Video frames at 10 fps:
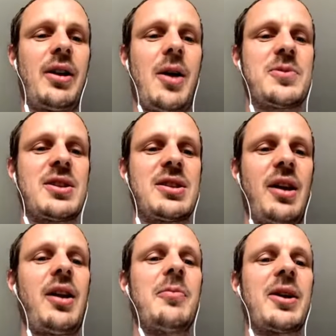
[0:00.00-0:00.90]
opposite
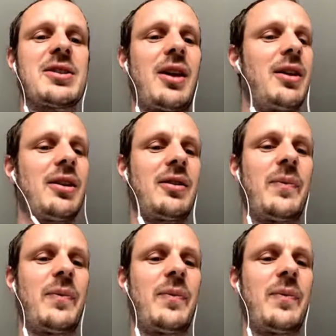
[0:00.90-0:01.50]
side by saying that